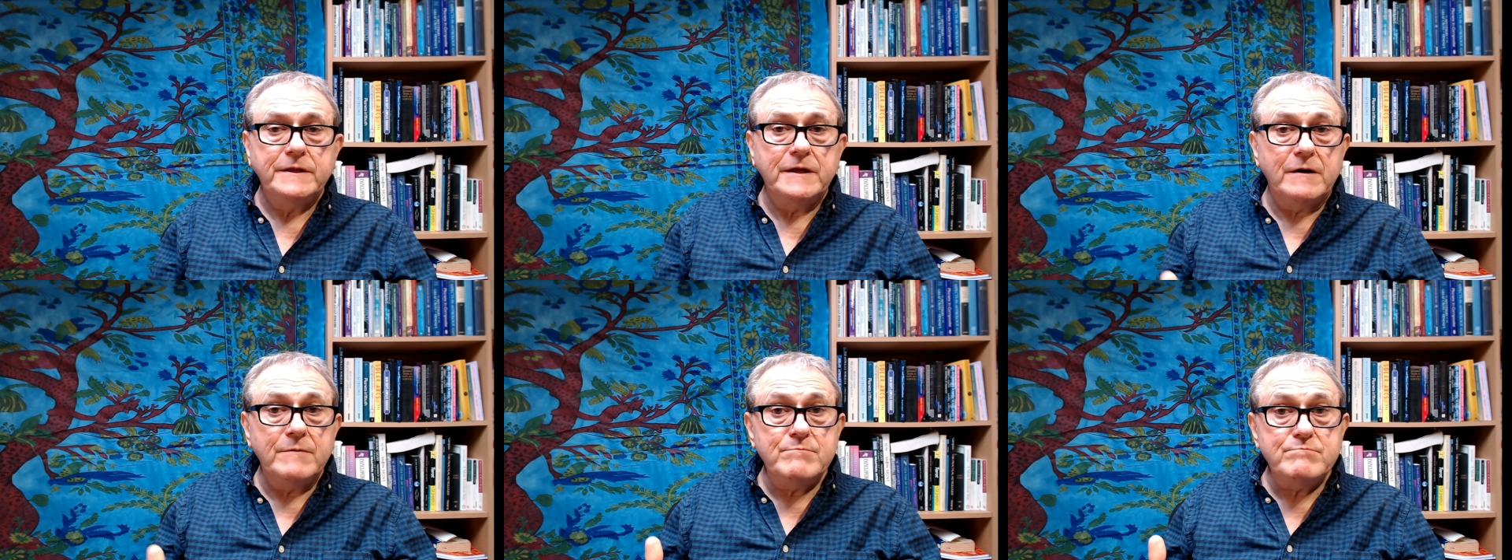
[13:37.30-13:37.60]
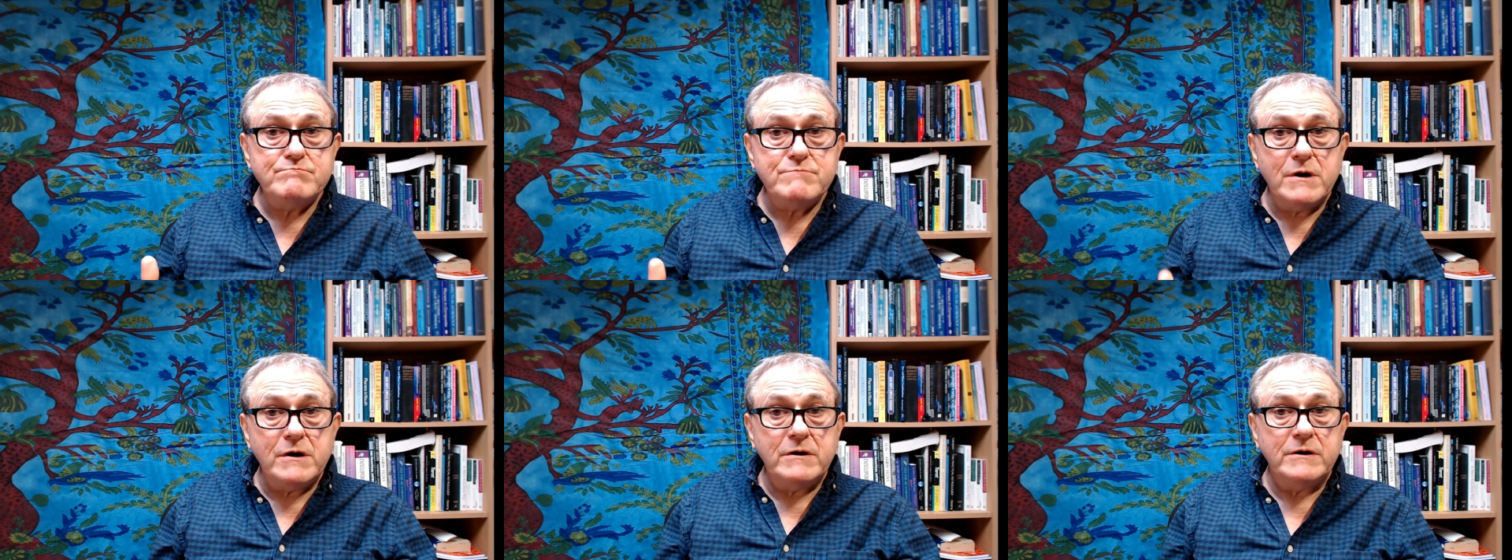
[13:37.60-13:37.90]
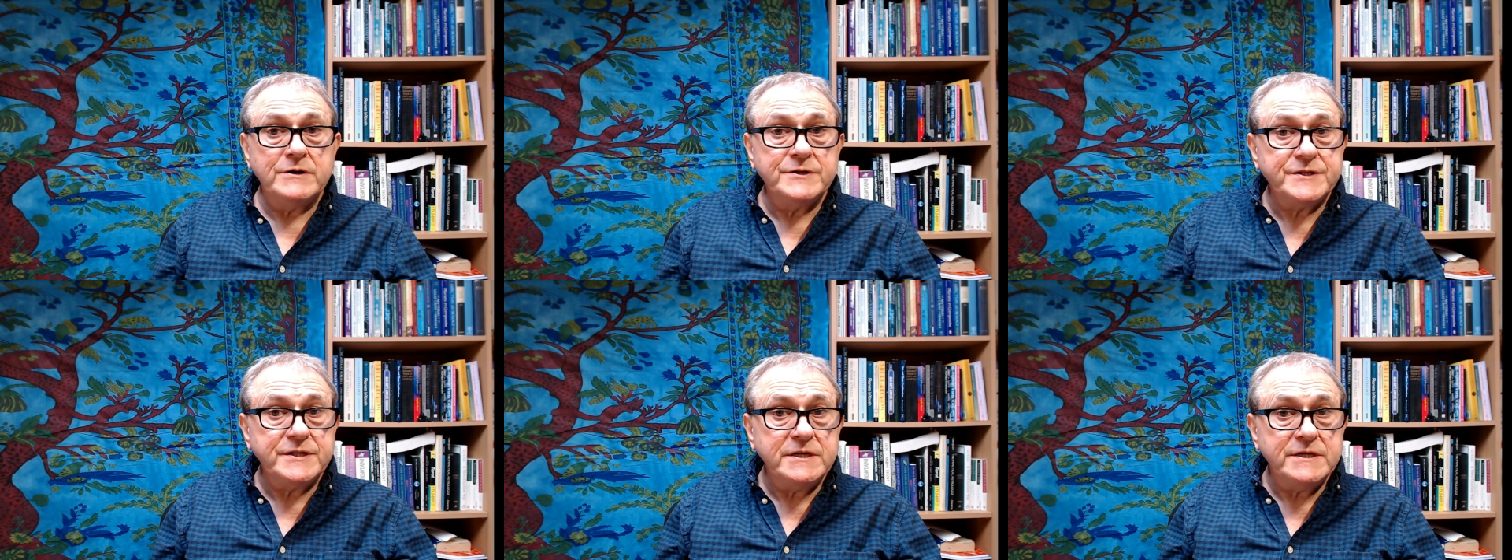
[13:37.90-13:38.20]
Now,
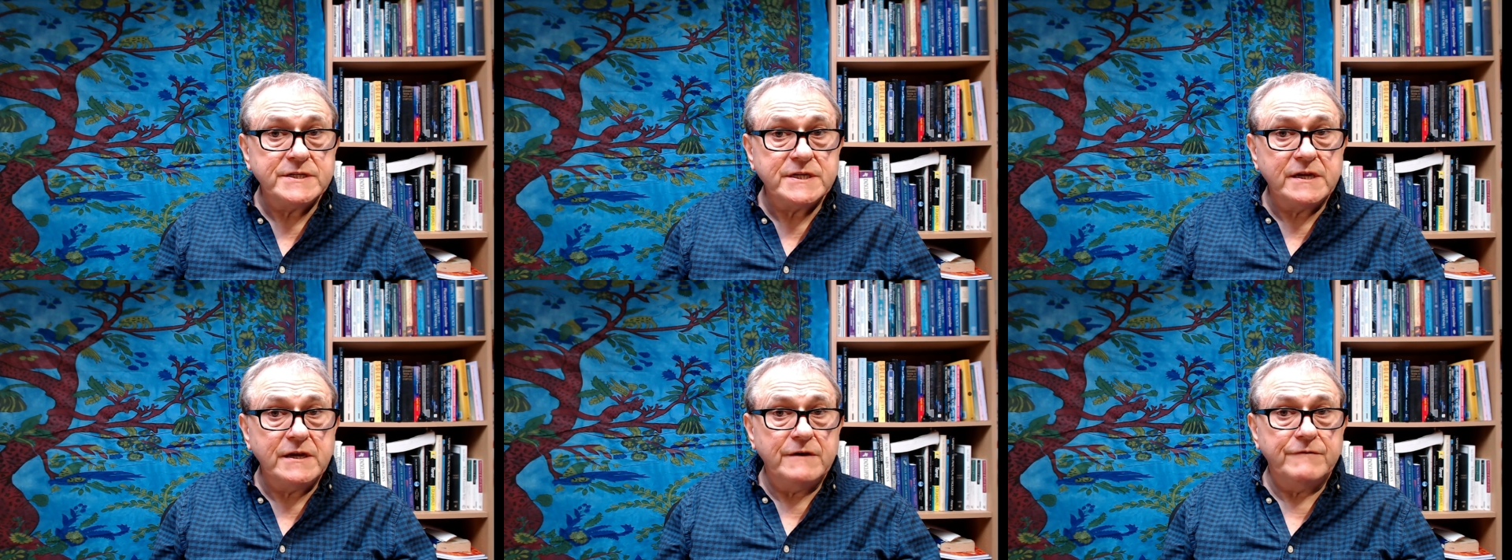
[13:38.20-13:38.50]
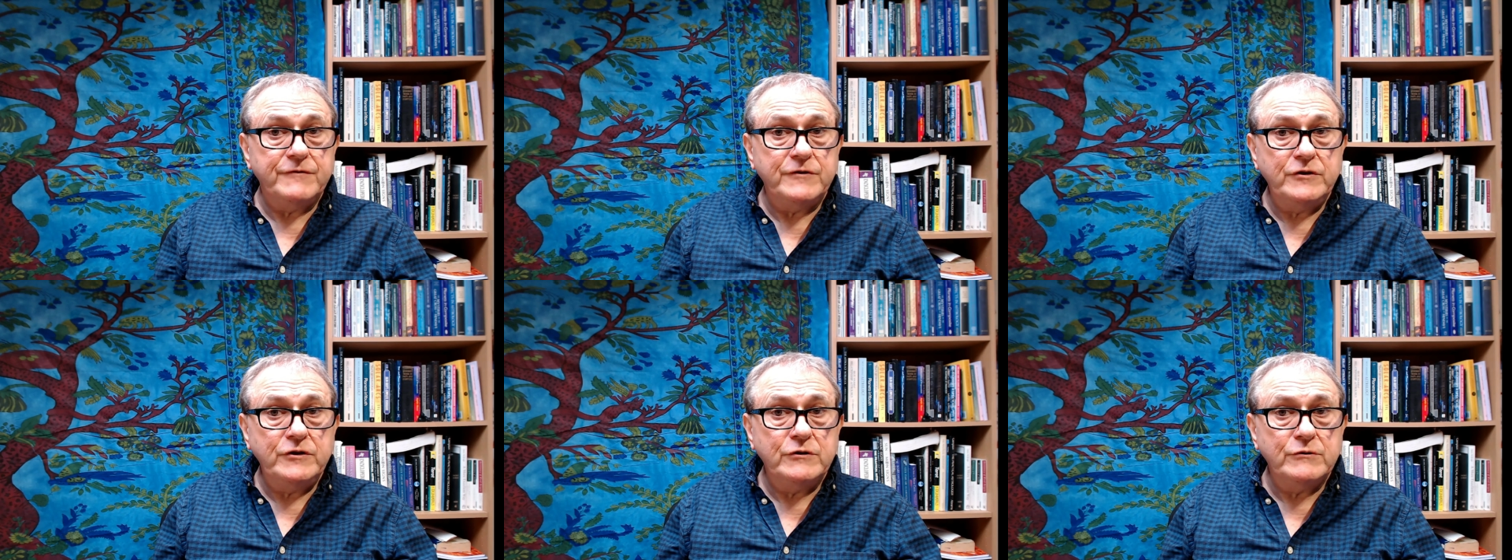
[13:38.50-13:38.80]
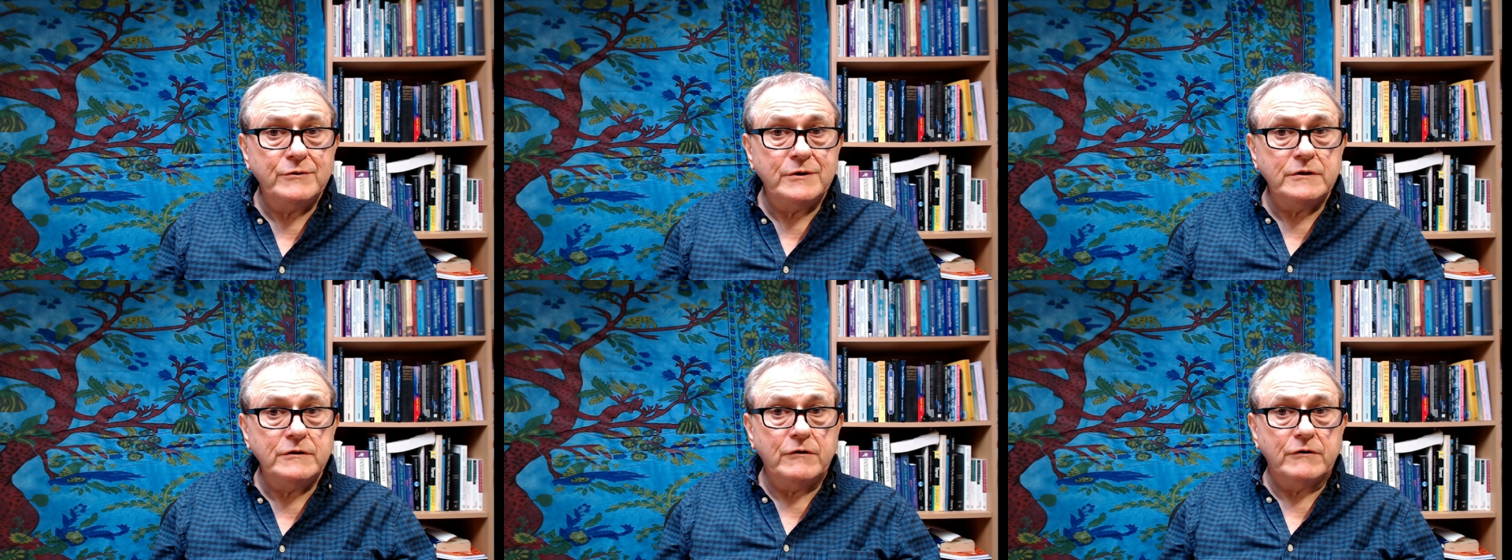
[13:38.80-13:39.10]
Mars is giving
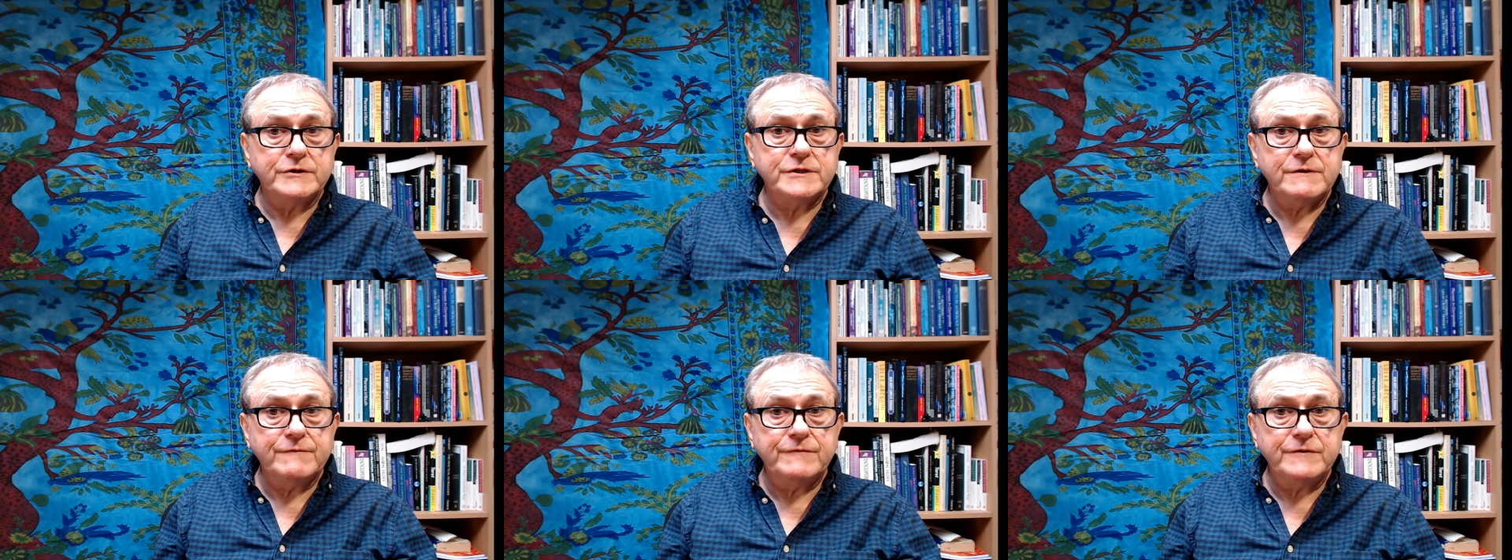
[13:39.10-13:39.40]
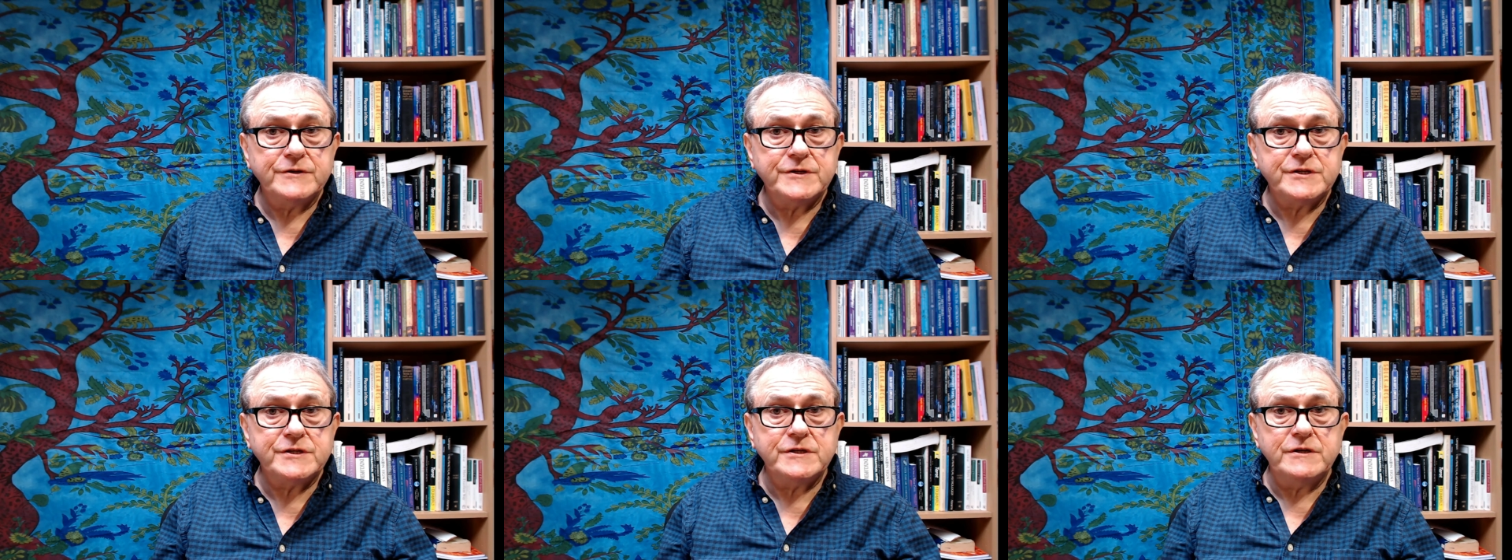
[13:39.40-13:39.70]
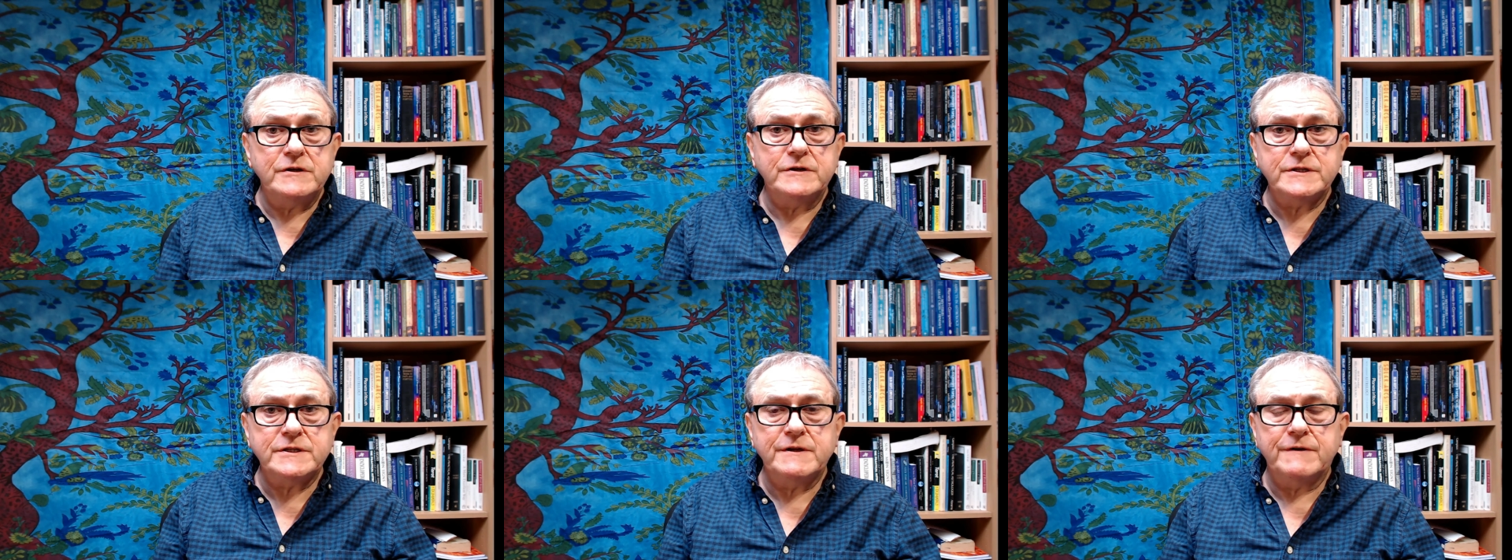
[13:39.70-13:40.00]
you a lot of
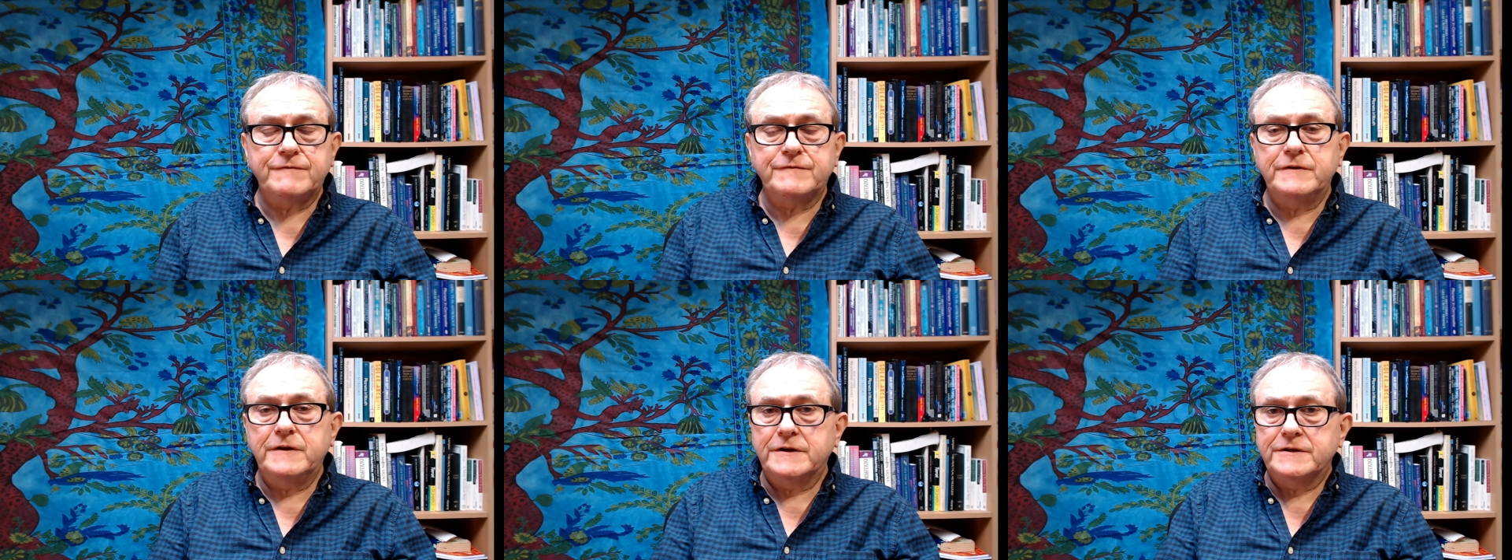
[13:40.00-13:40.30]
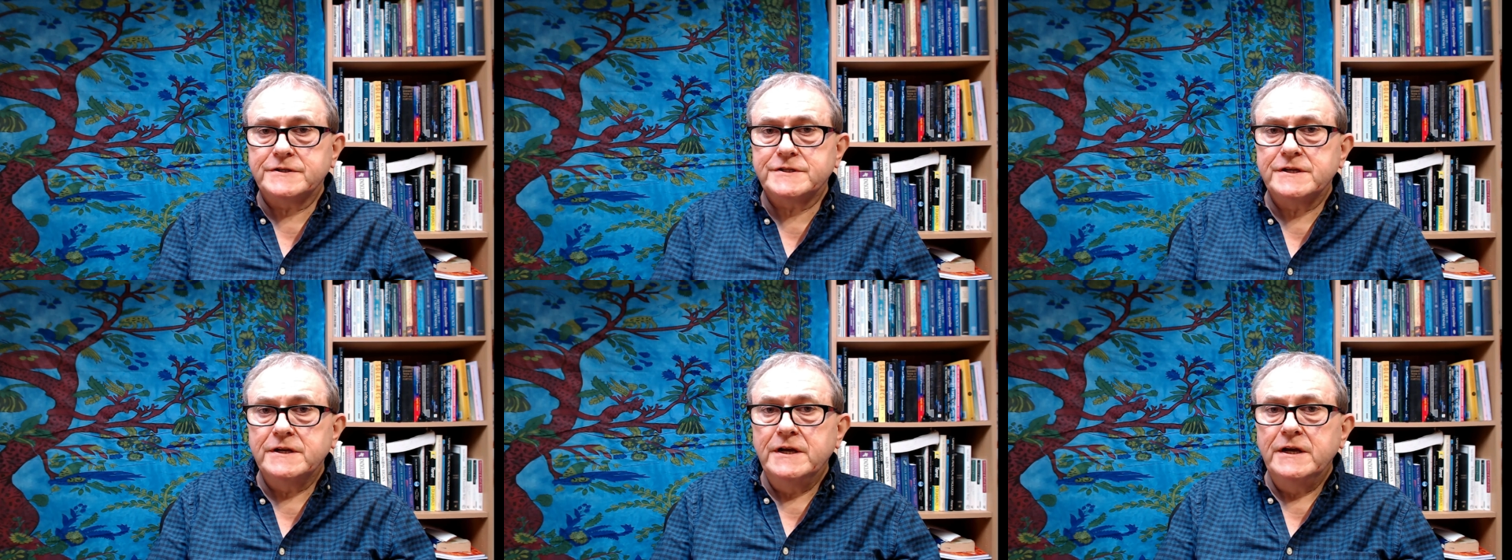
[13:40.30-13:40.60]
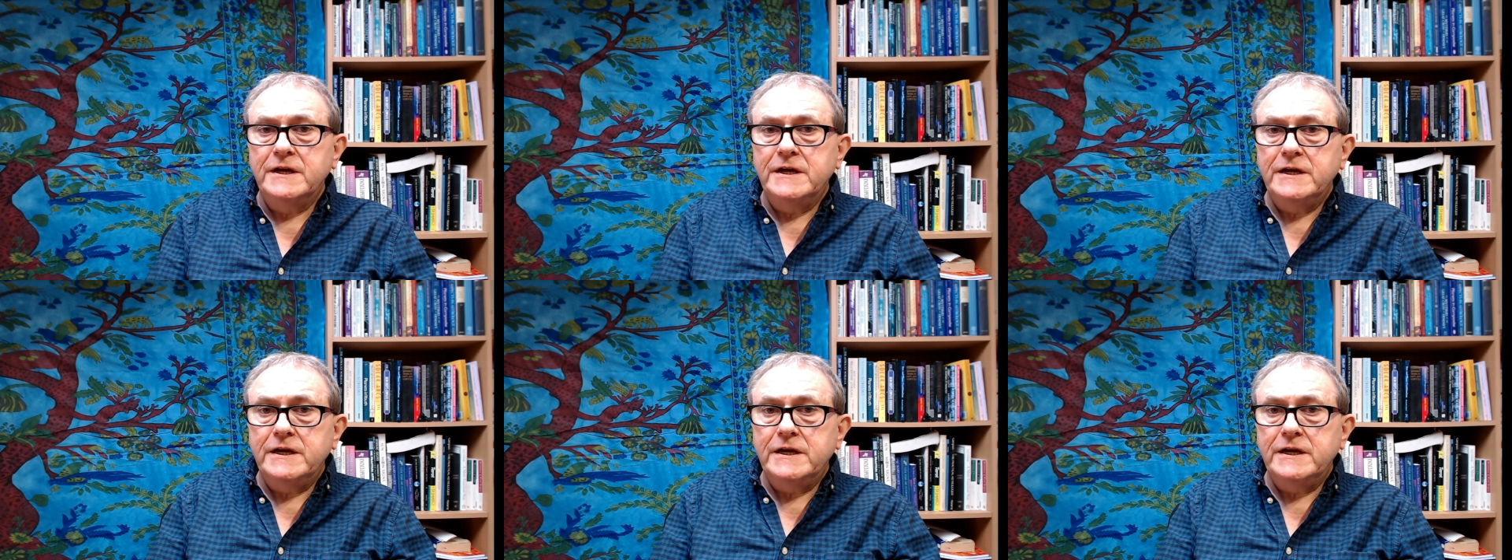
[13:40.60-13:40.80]
assertiveness